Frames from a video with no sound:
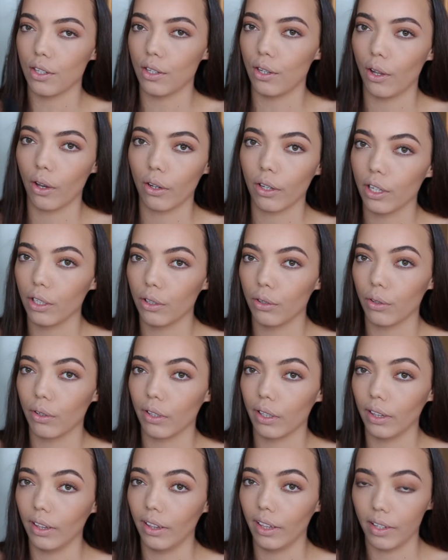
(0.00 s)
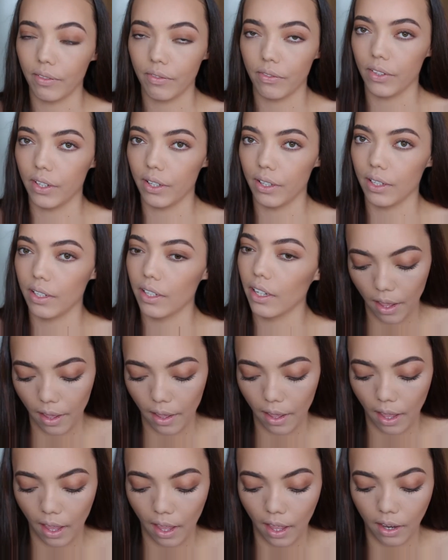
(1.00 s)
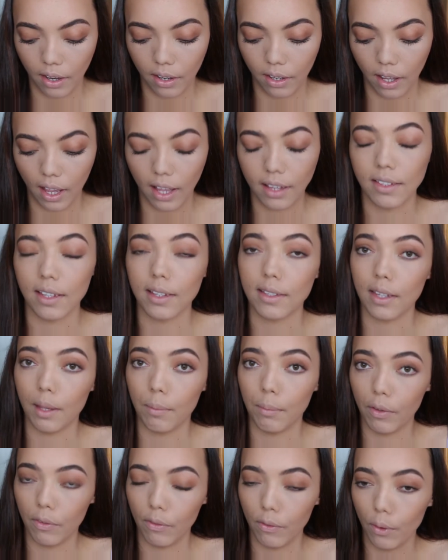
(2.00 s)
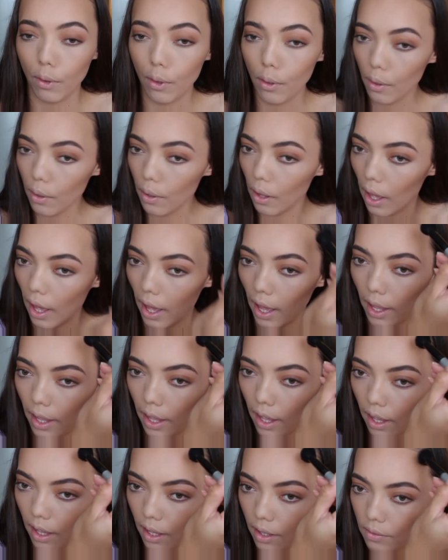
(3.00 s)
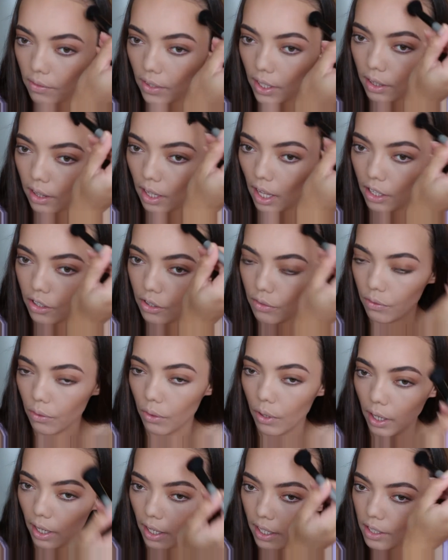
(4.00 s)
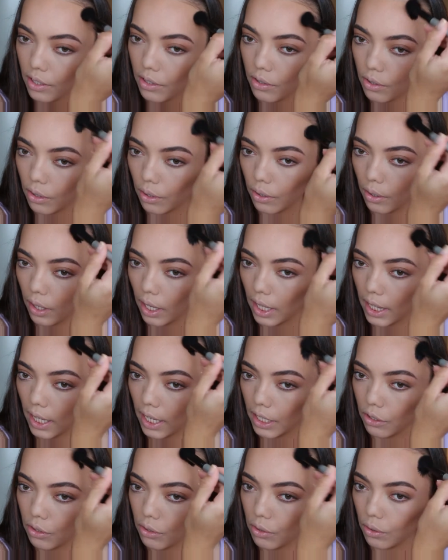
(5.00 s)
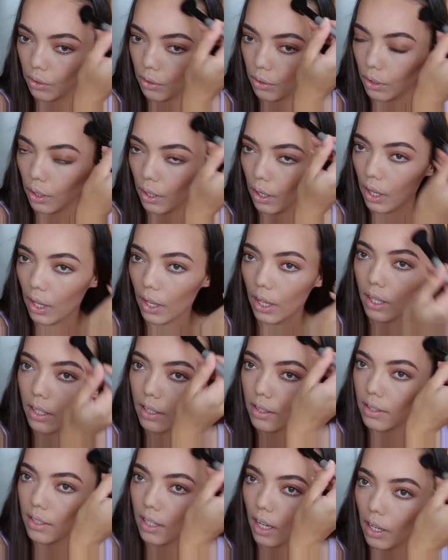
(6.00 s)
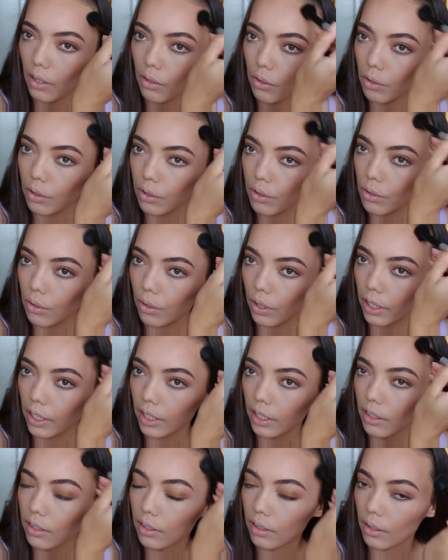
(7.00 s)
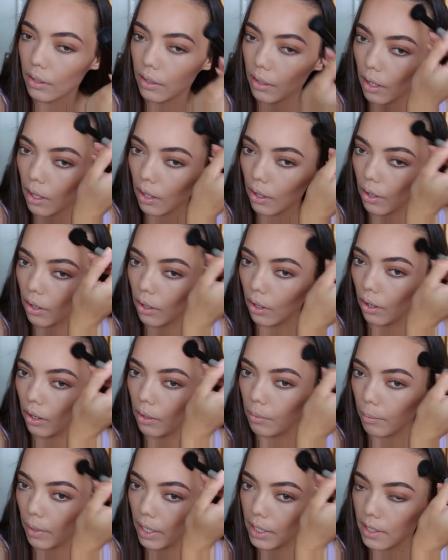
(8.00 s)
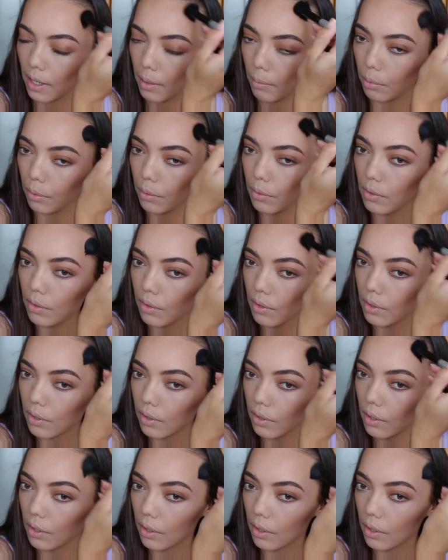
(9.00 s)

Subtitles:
not going to look lifted. And as I said before, I have a larger forehead, so I like to start contouring on my temples,